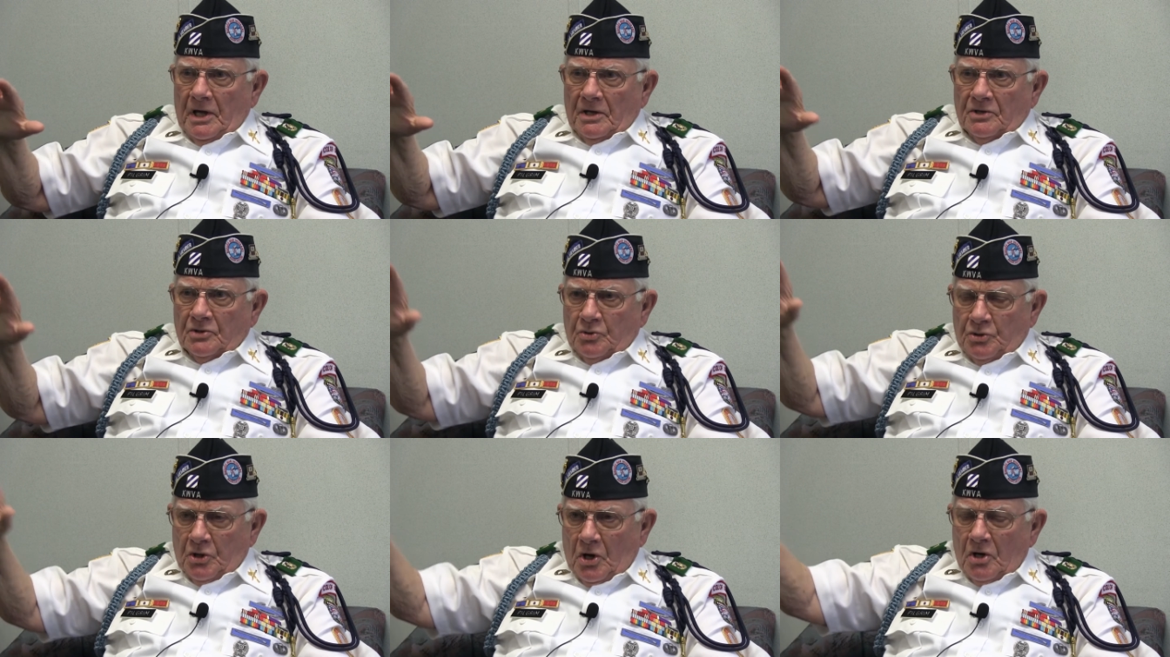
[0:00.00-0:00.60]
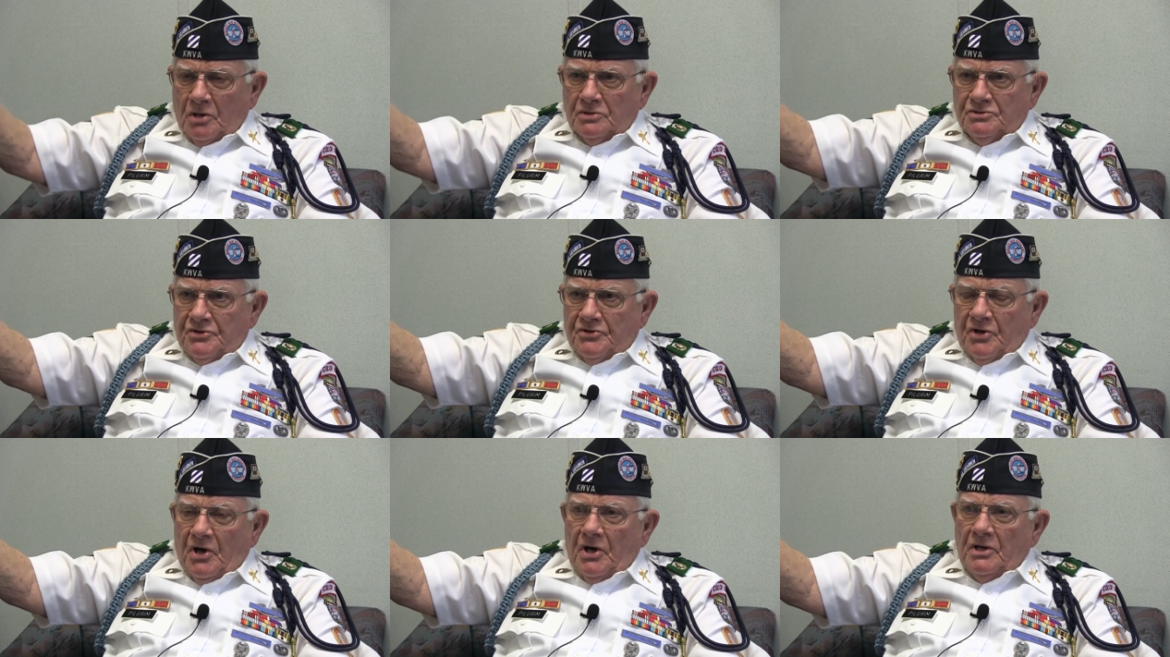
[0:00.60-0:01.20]
and
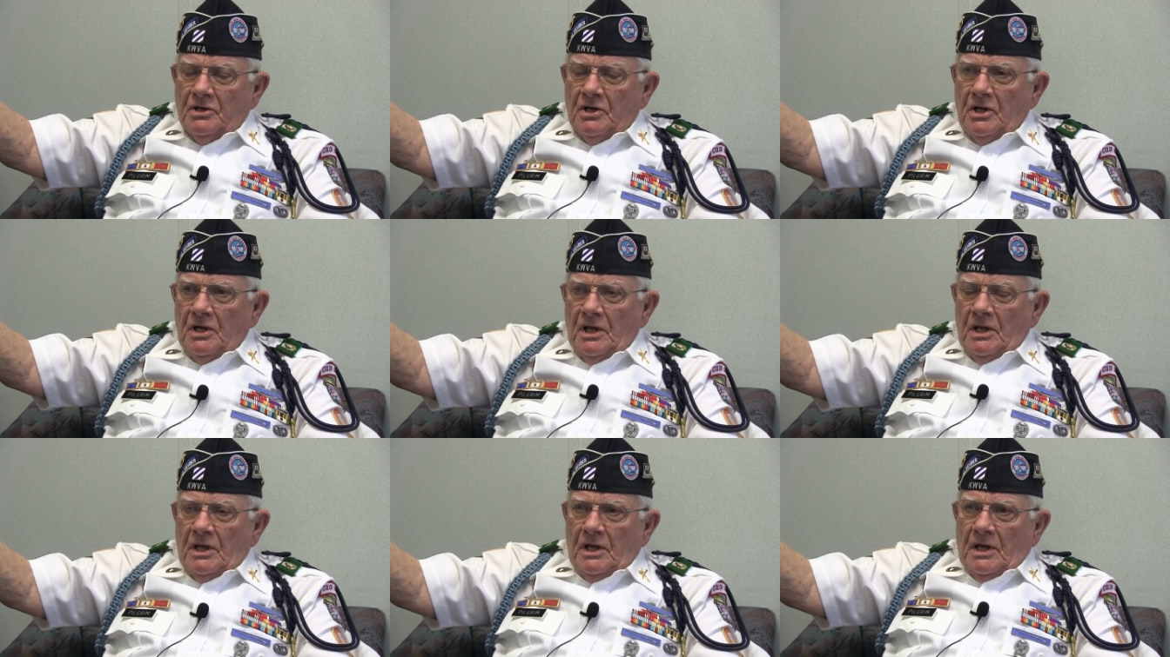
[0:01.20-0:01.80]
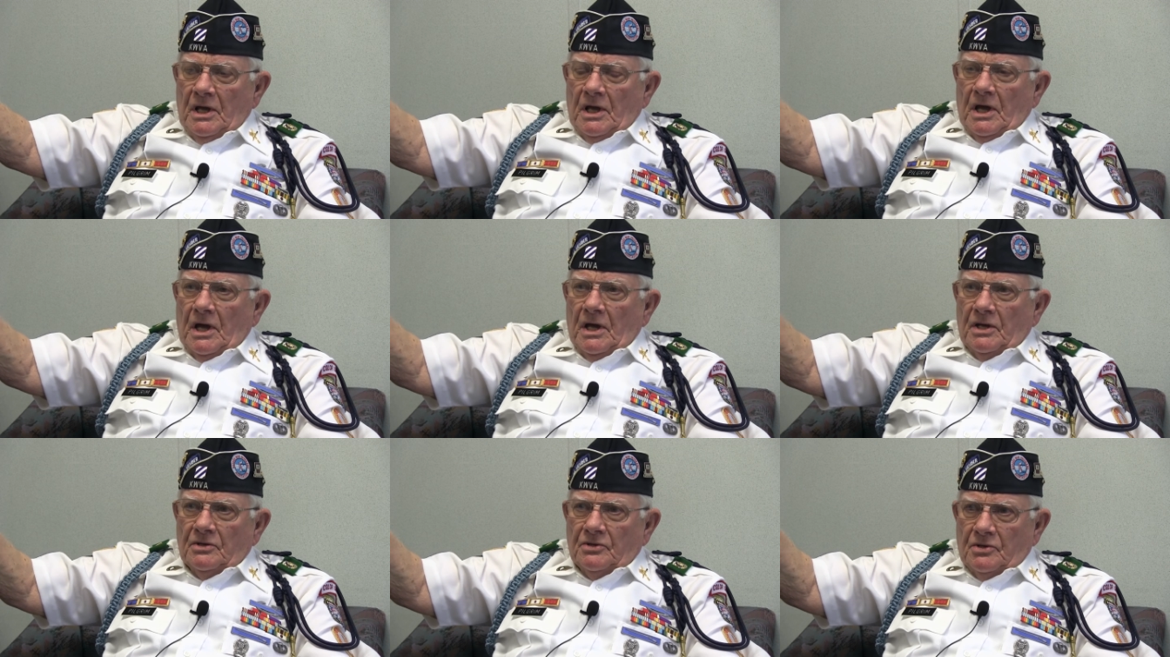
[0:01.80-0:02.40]
Yangsan,
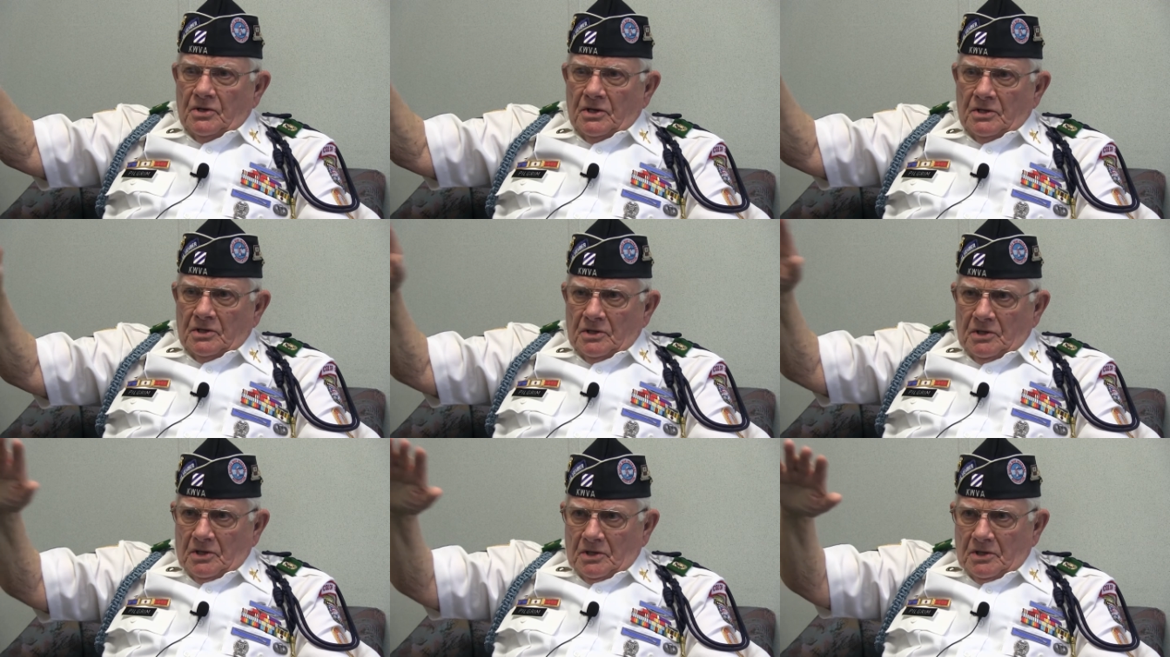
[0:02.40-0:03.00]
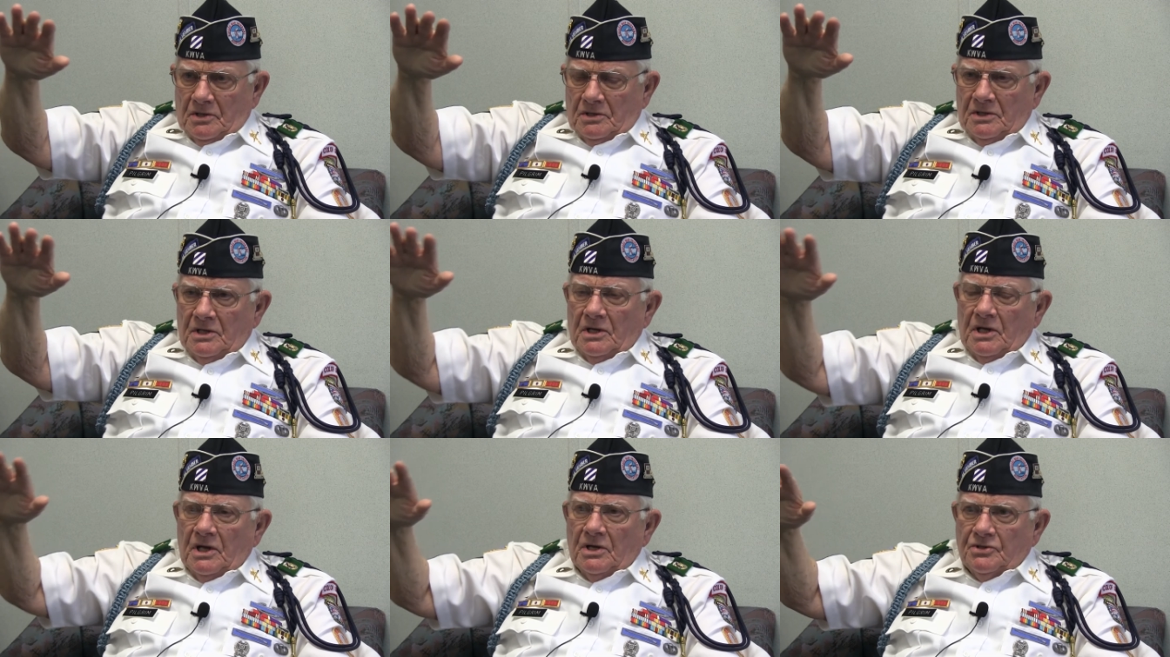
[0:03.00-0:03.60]
and then uh,
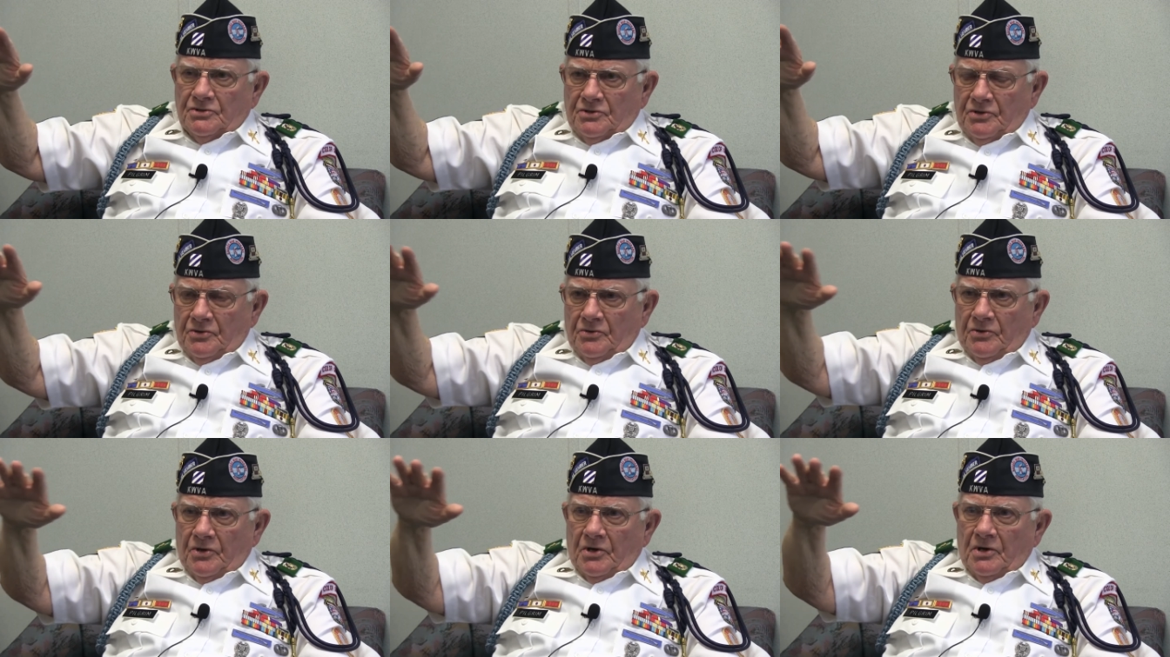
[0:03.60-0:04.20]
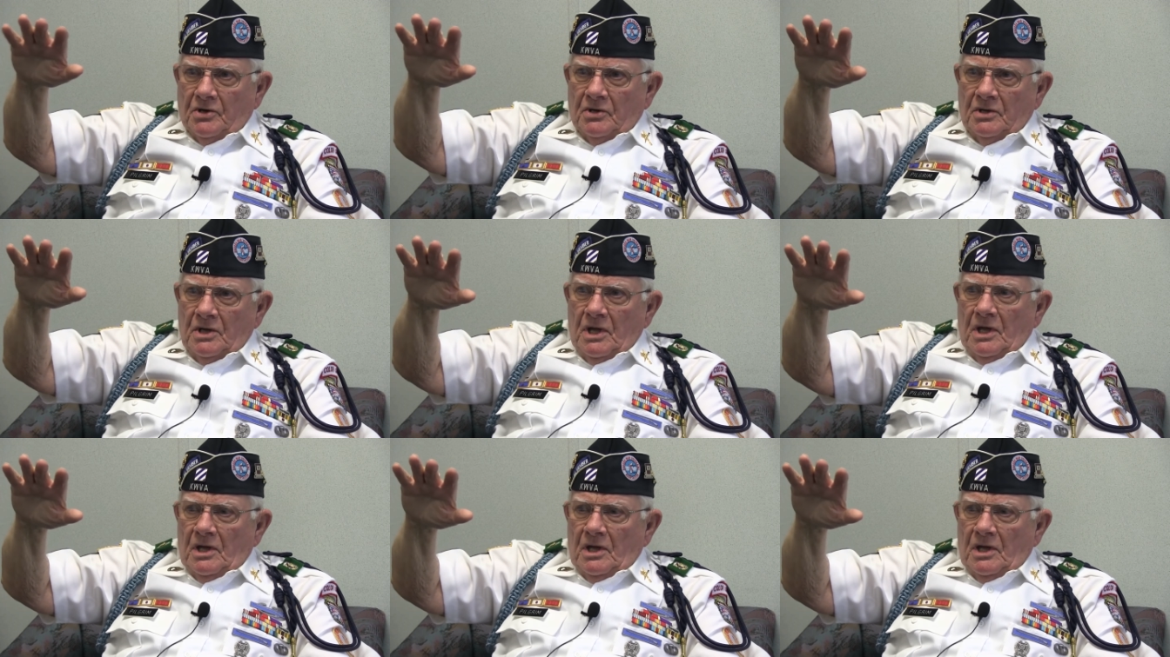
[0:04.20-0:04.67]
into the